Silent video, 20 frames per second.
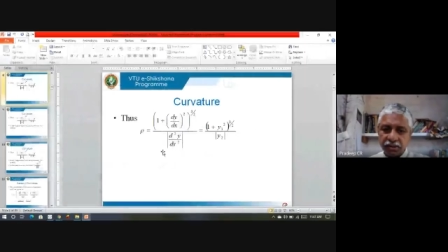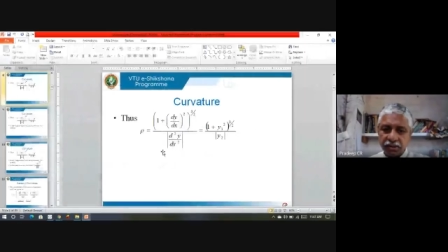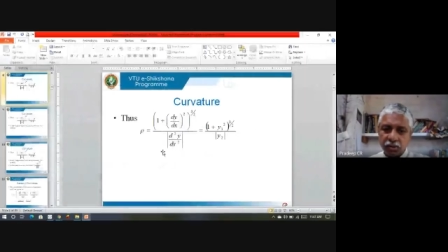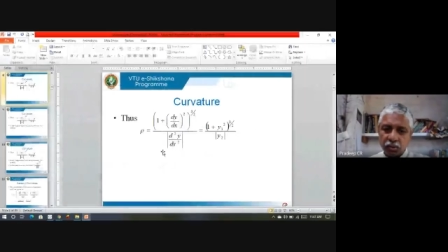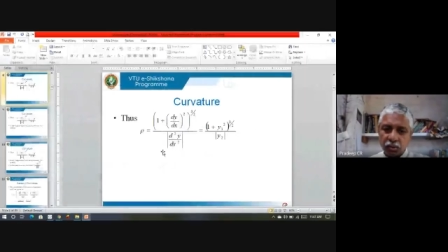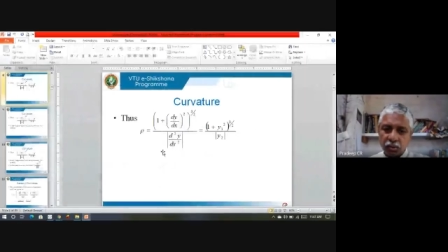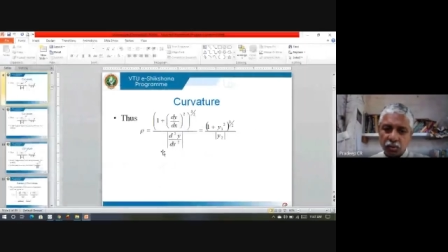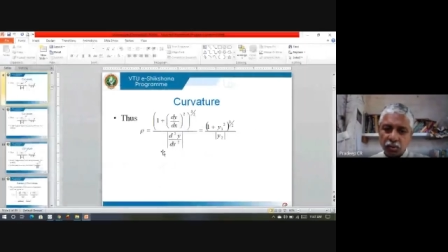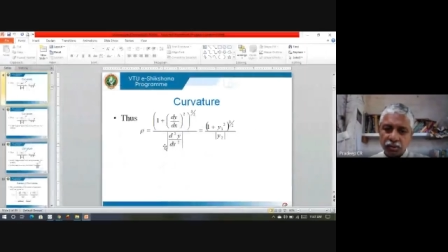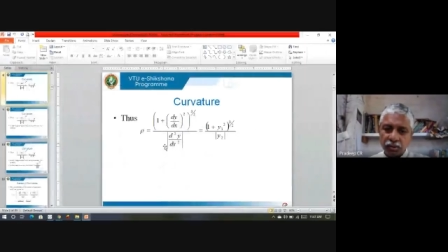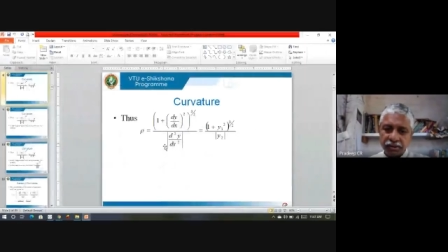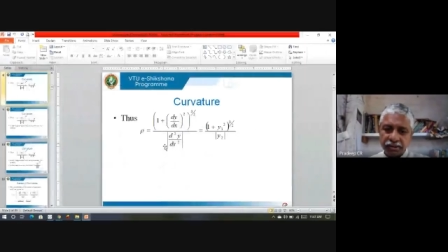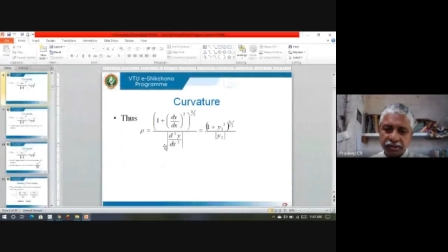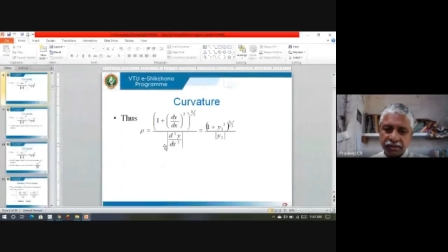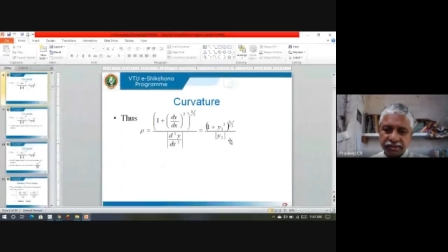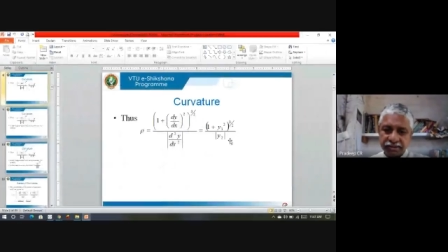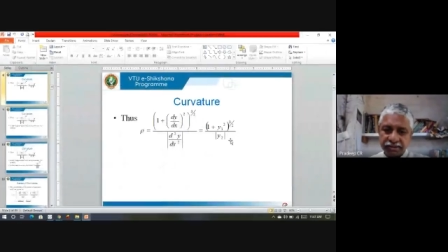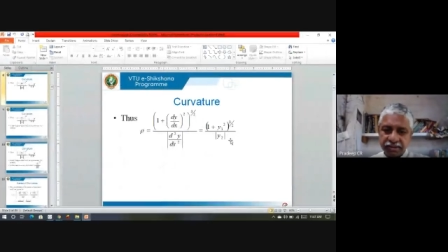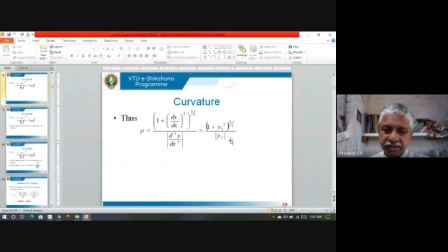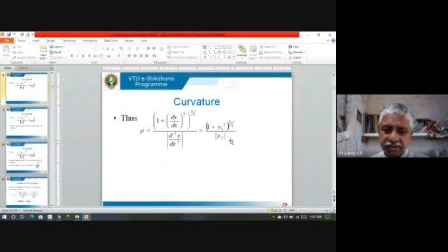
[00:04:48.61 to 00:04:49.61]
Rho is
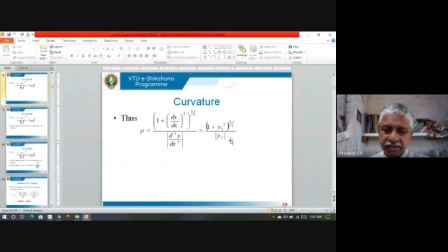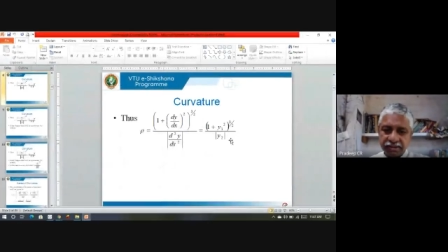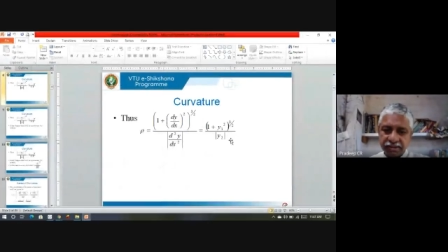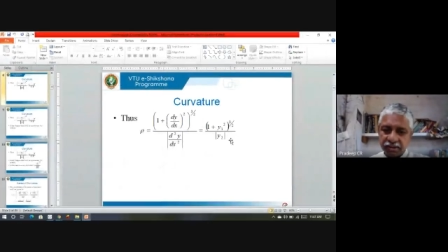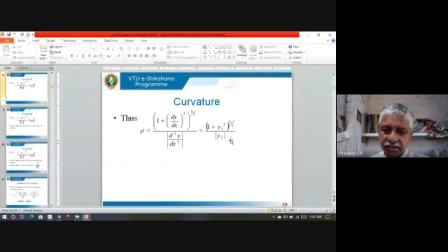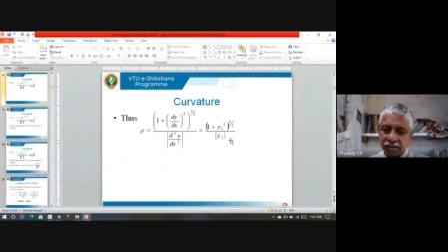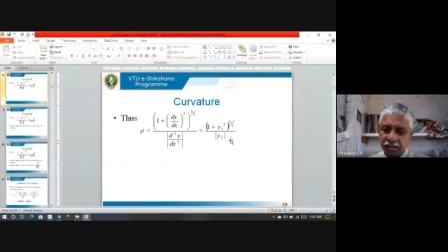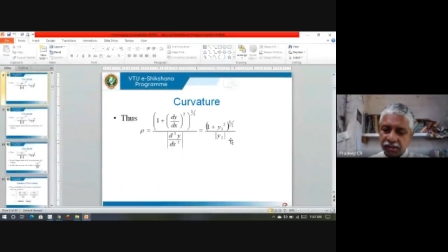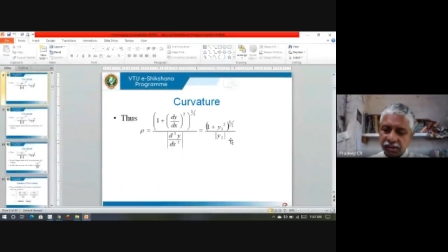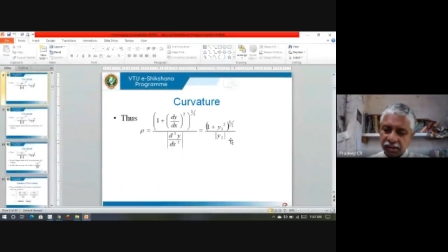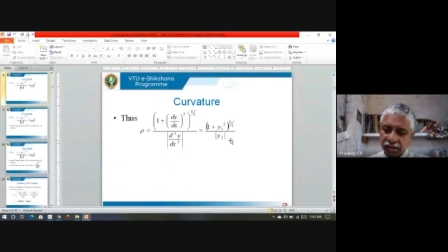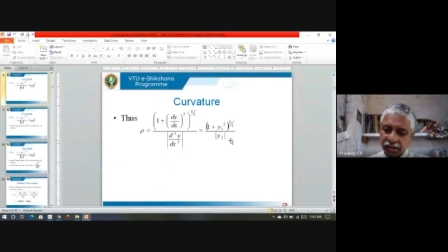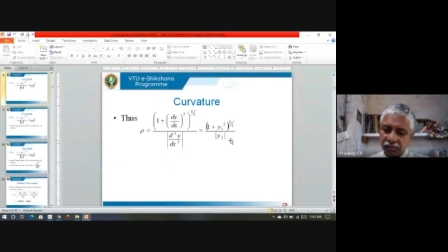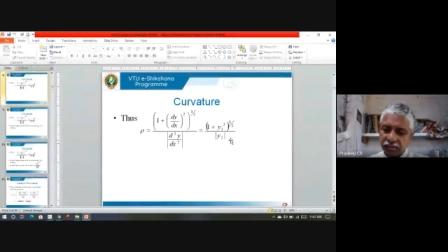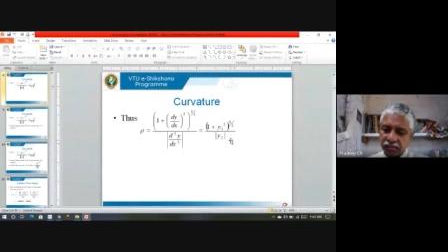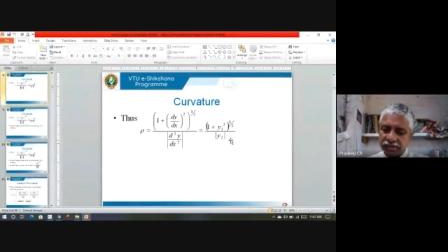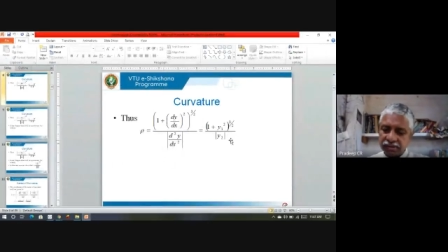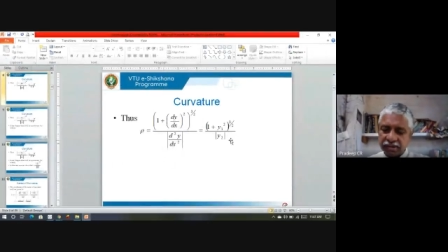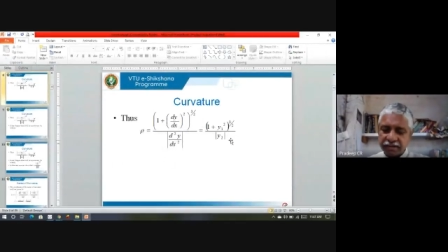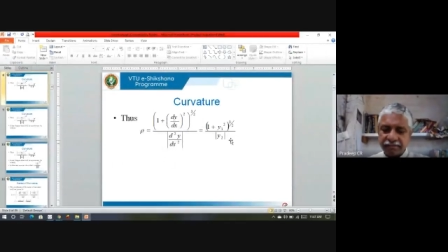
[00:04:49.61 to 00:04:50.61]
this, and once
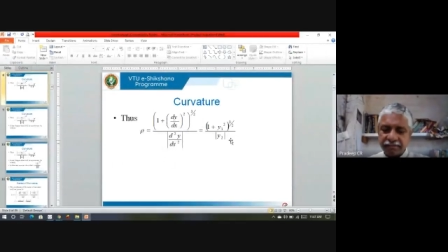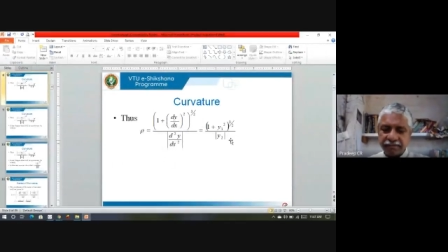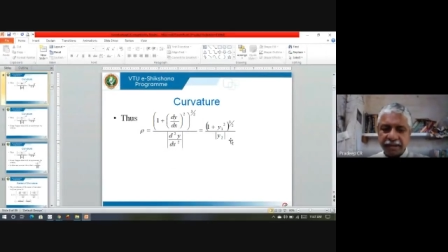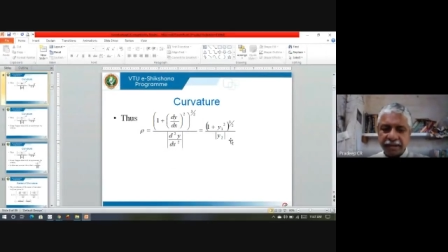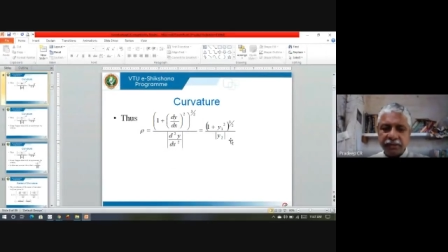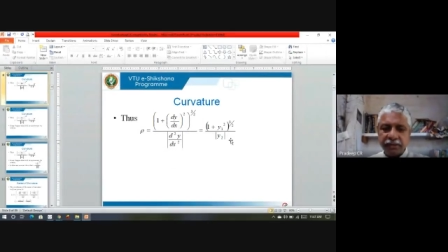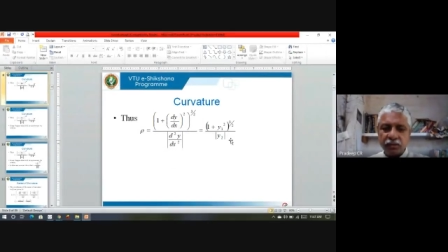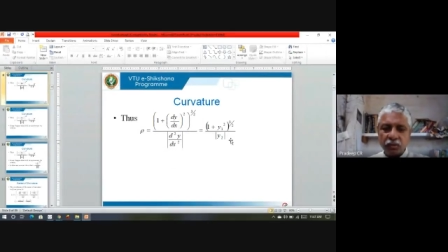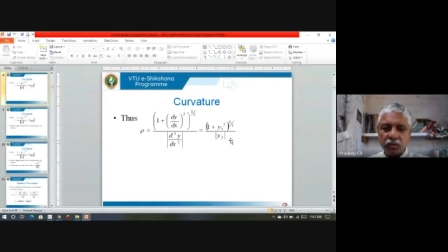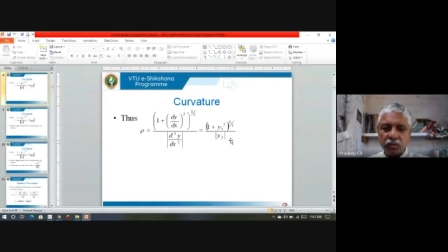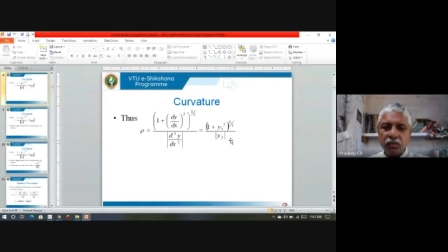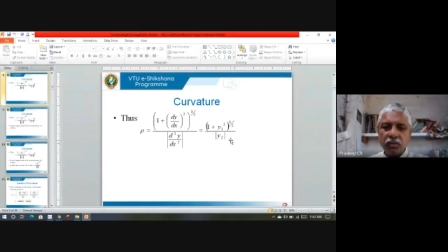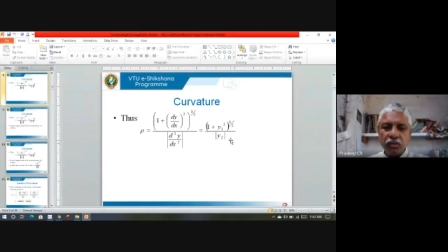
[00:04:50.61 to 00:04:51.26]
I find rho,